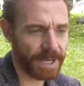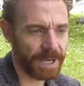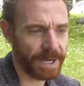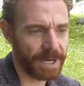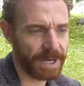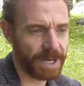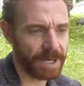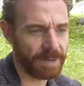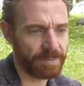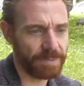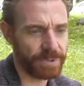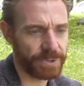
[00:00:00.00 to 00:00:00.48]

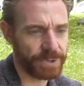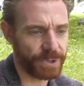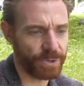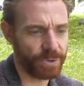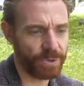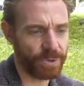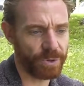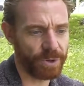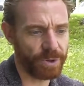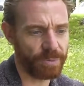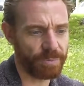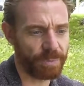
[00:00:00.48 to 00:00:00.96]
Um,
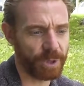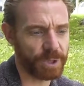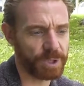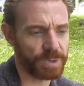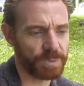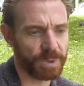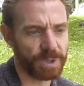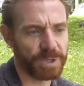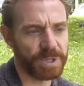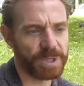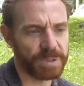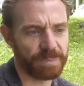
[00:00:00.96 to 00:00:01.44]
so
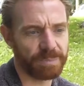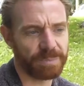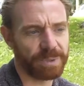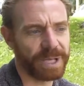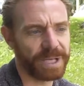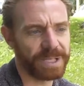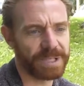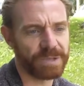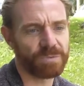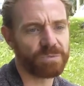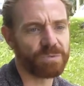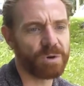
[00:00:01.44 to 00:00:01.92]
postmodernism
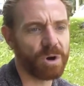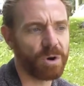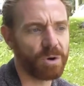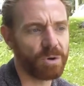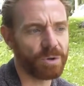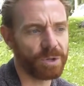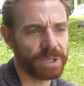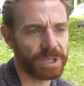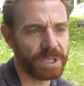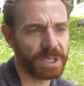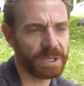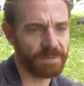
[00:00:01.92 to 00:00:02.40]
plays a
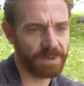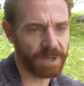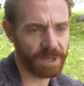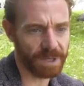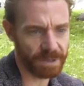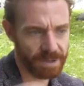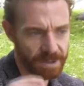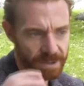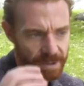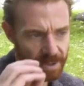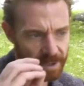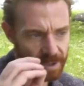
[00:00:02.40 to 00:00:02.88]
role in
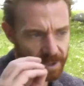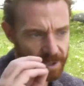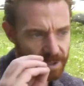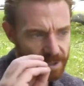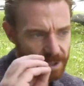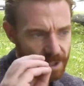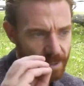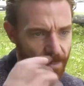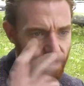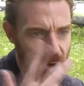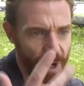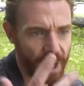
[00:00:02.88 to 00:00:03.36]
giving
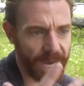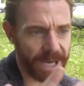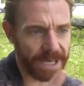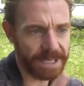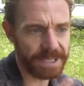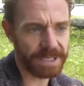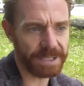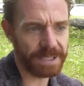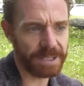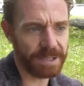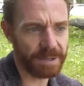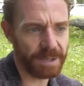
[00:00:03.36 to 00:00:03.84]
the
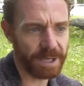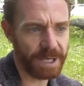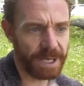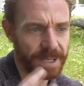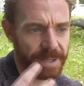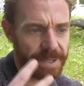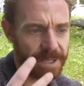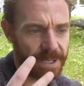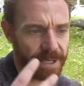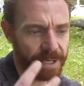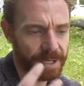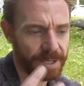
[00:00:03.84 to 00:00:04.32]
mind and the
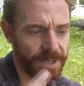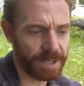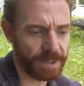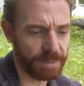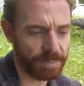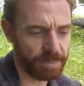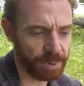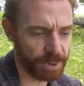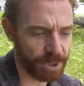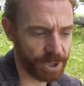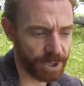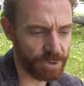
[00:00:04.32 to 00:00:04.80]
and the, the
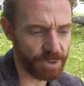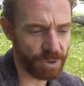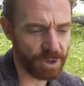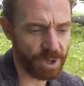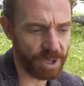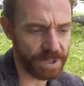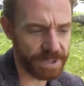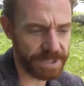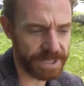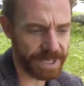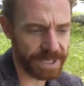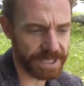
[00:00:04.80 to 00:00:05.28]
political
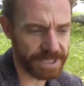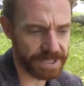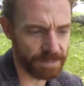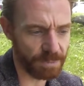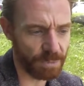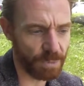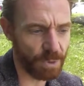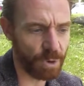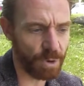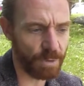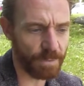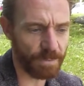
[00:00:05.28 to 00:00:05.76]
context
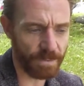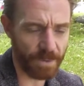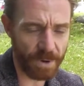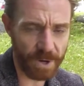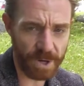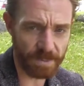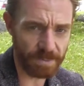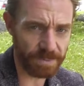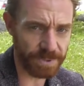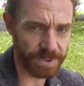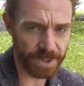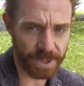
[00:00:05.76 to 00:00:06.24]
more
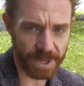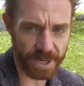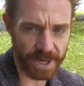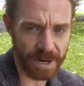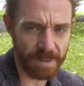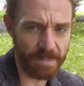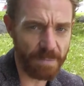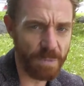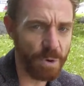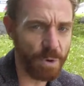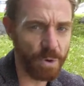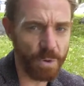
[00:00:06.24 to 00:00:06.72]
freedom to
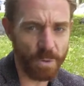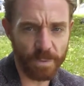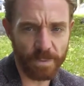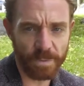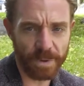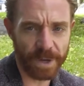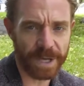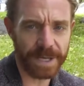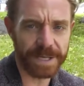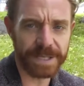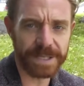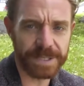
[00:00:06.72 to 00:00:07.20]
kind of
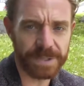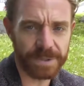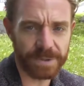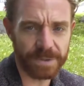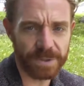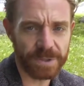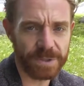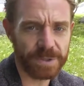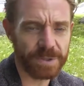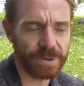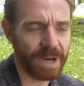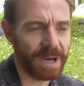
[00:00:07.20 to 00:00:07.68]
move and
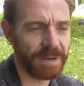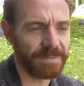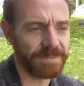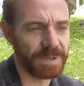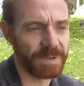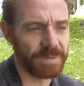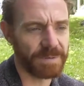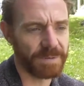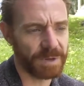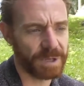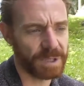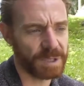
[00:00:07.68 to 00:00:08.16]
to, to have
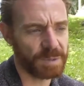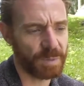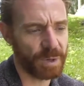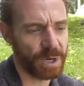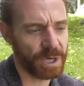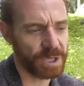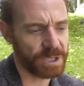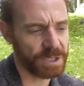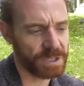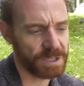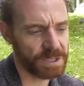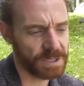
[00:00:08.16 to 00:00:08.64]
different
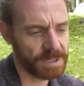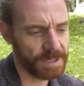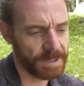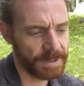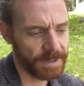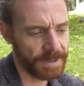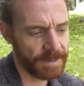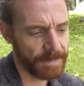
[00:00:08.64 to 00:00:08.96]
expressions.